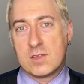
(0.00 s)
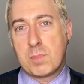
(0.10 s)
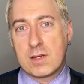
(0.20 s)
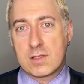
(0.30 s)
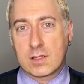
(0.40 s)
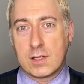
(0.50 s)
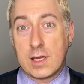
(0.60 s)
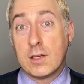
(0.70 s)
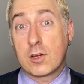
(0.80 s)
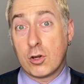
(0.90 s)
basically
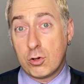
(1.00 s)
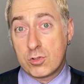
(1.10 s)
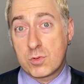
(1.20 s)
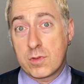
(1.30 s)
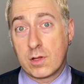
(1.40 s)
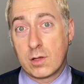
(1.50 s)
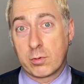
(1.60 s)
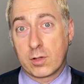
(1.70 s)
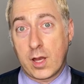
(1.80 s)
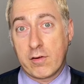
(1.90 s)
in cahoots with the
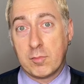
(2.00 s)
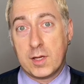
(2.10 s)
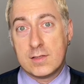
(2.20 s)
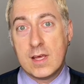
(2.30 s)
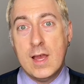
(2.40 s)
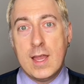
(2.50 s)
Liberal government